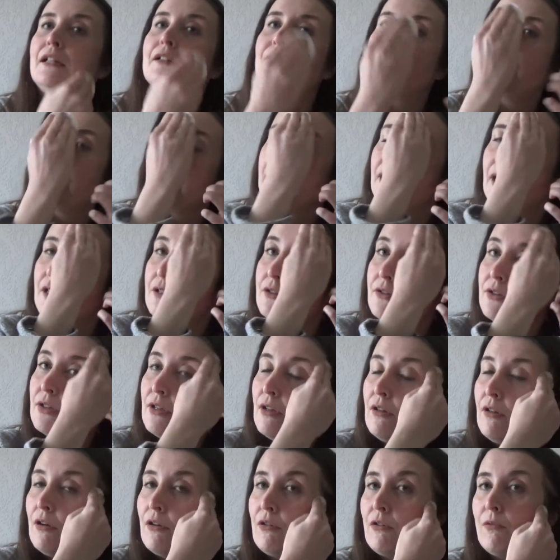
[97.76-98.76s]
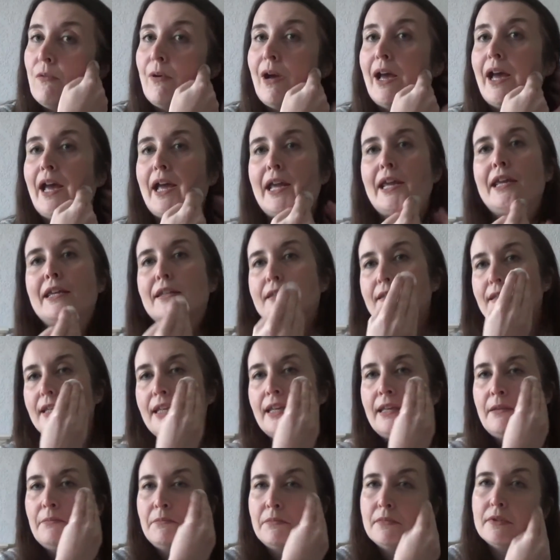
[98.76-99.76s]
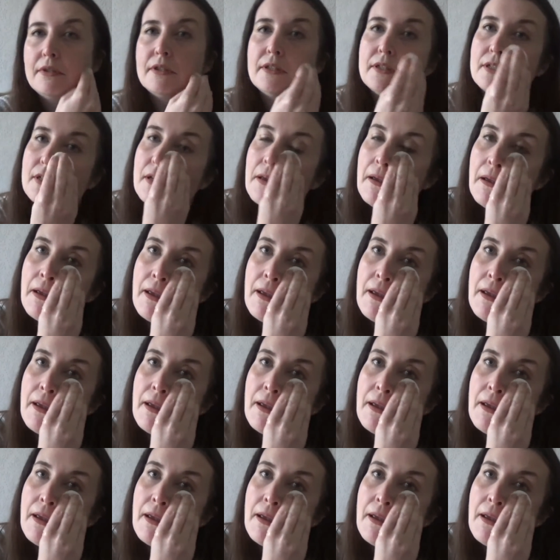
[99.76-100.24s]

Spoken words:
of it goes a long way, it seems,